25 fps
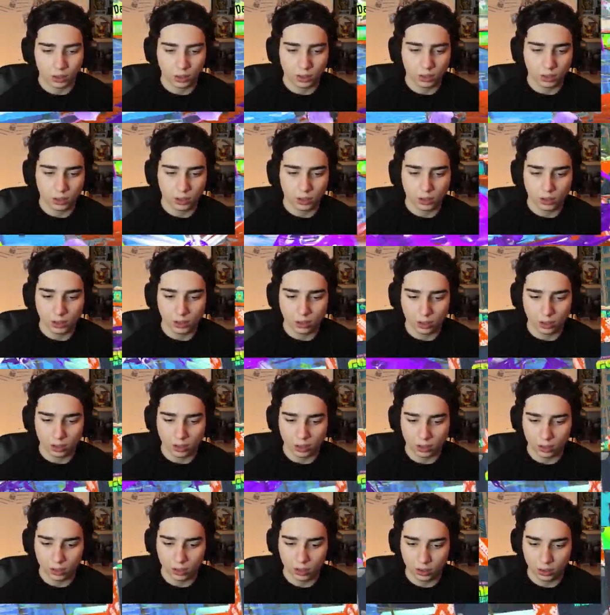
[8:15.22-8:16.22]

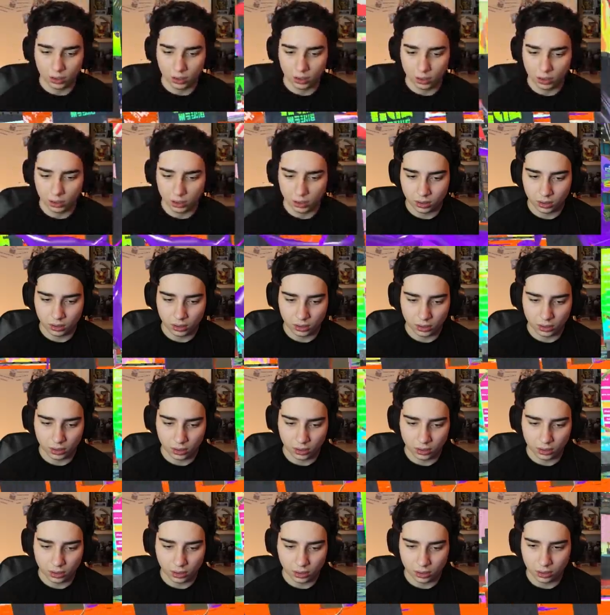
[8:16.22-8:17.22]

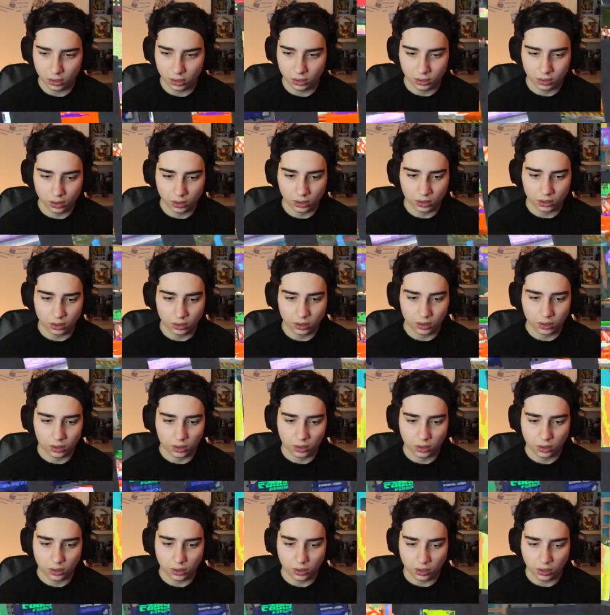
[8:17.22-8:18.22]

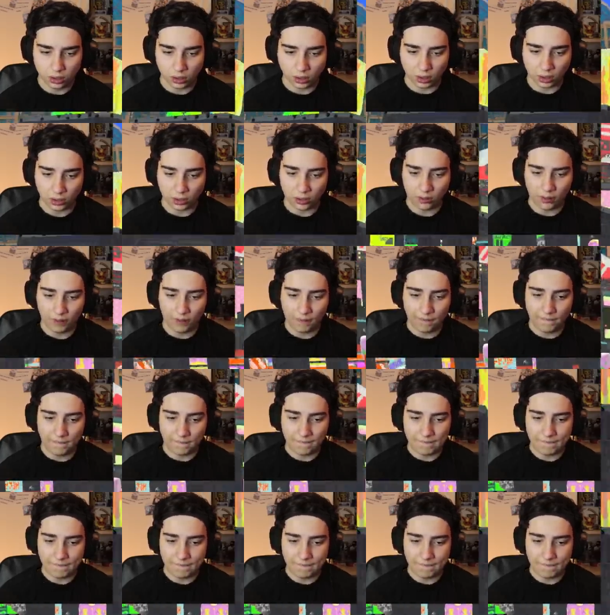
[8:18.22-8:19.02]
No one is speaking in this clip.